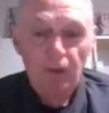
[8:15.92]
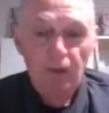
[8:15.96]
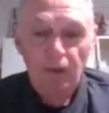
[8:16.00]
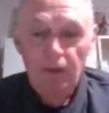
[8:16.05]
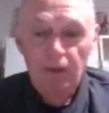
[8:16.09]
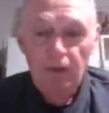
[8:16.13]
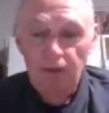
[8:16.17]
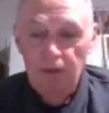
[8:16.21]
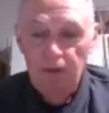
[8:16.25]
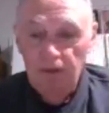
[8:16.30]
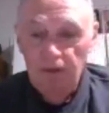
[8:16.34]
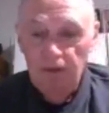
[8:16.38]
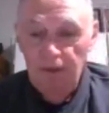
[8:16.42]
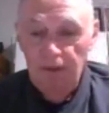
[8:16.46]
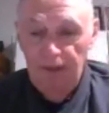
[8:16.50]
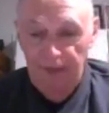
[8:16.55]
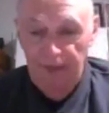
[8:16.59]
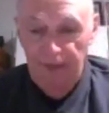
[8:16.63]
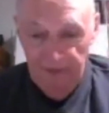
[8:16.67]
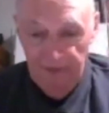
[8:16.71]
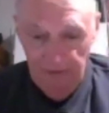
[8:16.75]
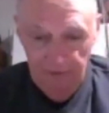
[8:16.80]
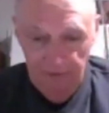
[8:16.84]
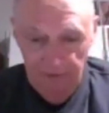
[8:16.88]

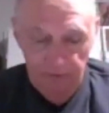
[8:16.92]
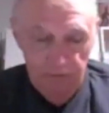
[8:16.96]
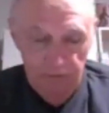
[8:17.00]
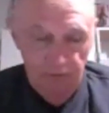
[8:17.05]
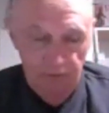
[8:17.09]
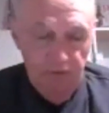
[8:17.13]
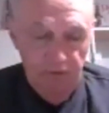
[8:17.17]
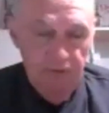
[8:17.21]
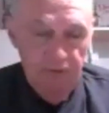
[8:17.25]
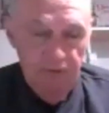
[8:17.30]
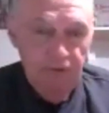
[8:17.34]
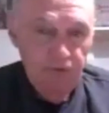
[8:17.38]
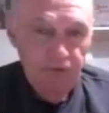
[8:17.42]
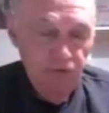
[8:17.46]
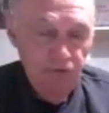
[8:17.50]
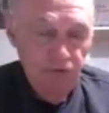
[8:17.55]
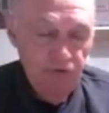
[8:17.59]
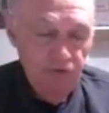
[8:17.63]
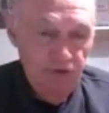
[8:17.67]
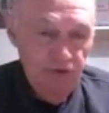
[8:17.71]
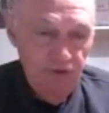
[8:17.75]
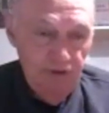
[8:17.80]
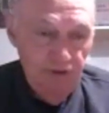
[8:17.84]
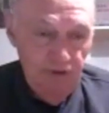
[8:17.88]
Anna, and
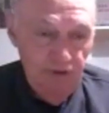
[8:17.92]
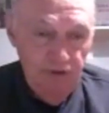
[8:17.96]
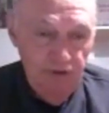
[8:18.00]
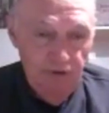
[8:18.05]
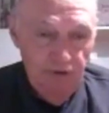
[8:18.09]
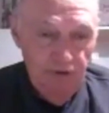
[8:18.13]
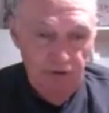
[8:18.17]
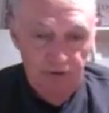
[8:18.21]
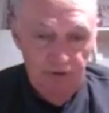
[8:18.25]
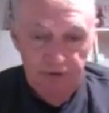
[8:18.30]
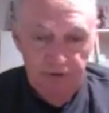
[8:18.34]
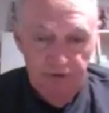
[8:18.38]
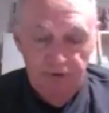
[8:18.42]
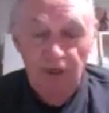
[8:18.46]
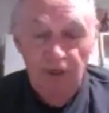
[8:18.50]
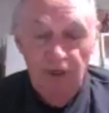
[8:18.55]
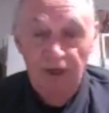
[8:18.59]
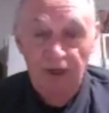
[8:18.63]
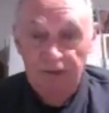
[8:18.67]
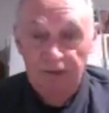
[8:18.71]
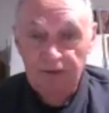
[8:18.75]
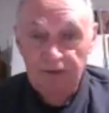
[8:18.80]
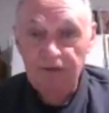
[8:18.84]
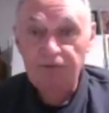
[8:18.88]
she
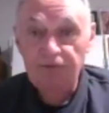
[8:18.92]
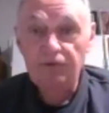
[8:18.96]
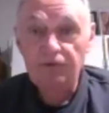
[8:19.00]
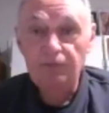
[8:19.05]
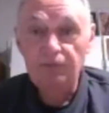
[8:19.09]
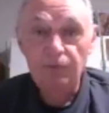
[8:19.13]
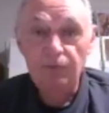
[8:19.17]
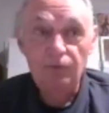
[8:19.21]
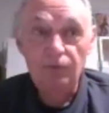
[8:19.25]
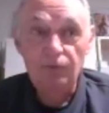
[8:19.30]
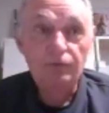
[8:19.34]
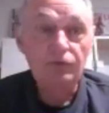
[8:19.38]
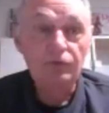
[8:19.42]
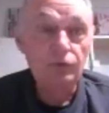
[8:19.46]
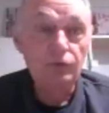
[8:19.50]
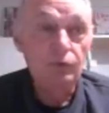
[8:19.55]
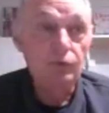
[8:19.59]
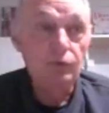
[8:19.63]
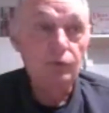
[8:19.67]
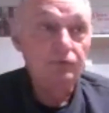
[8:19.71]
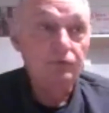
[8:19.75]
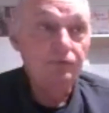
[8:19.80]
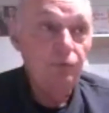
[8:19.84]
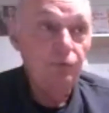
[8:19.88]
died giving birth to
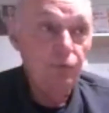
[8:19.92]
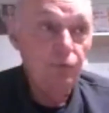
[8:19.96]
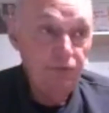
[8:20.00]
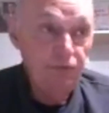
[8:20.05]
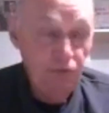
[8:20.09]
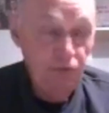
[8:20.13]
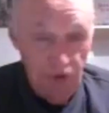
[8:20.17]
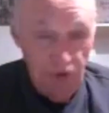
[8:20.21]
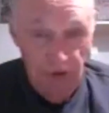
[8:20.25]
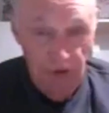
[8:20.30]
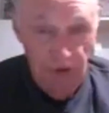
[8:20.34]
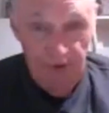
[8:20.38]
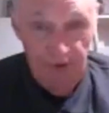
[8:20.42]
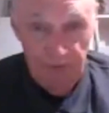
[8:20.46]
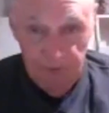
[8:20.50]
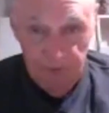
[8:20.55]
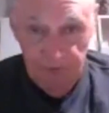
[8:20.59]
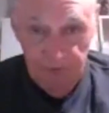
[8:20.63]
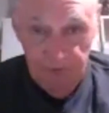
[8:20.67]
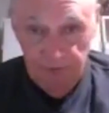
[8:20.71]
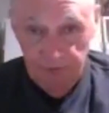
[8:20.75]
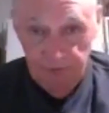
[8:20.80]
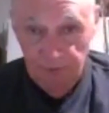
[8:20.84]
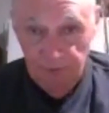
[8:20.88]
her 4th
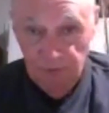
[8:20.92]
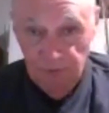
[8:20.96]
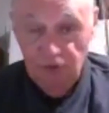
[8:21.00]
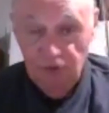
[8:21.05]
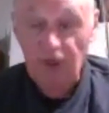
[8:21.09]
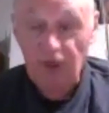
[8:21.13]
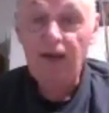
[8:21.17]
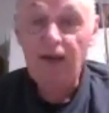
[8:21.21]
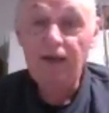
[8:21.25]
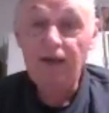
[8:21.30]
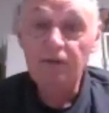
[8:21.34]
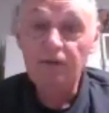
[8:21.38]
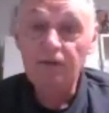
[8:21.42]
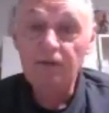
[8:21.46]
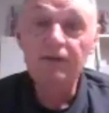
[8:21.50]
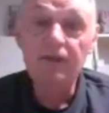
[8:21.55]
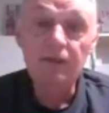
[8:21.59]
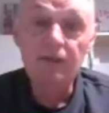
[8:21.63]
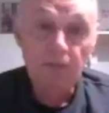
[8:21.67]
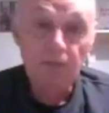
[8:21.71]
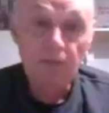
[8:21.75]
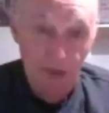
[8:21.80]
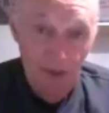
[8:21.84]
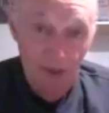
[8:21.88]
child. Child
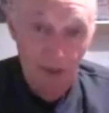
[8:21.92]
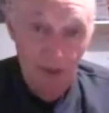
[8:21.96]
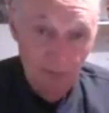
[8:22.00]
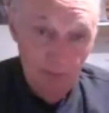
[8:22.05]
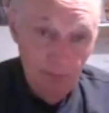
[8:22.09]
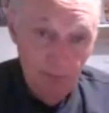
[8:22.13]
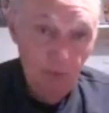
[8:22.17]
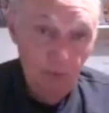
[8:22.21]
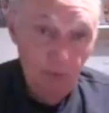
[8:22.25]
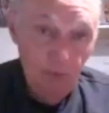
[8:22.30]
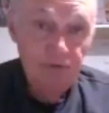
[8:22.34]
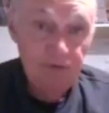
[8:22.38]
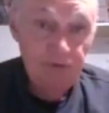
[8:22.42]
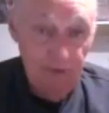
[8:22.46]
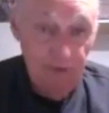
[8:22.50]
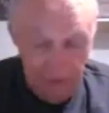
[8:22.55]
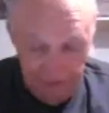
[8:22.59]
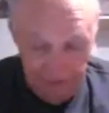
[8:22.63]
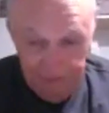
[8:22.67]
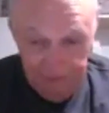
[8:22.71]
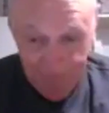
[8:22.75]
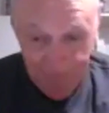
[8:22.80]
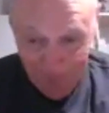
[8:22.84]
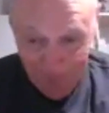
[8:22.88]
and mom both died